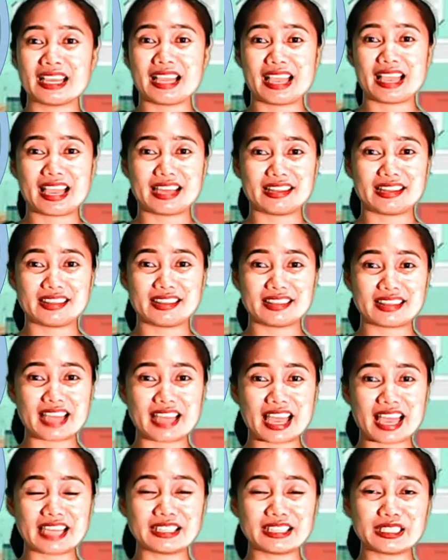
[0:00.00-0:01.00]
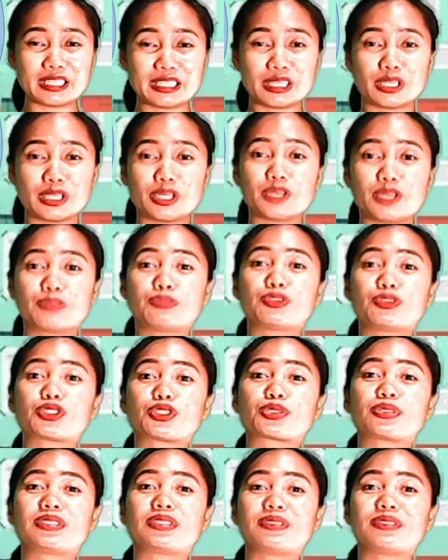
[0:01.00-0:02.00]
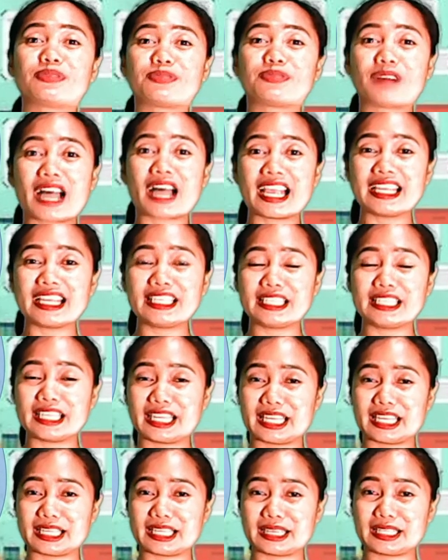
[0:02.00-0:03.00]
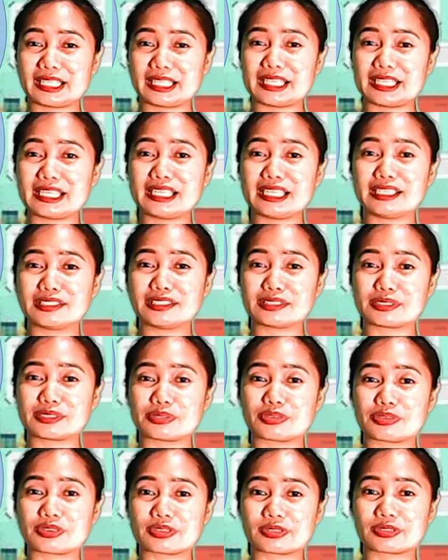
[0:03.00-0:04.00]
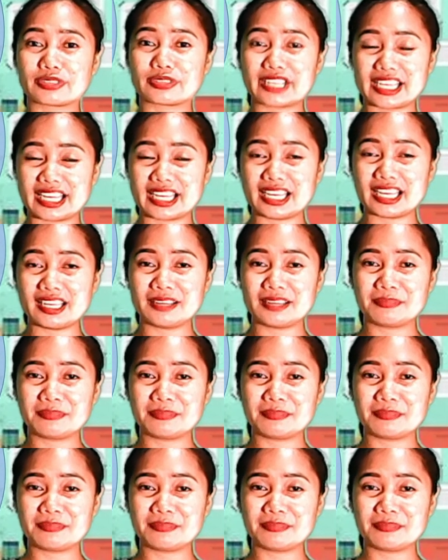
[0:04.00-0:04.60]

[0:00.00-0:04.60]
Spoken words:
And then, if we should divide it into 3,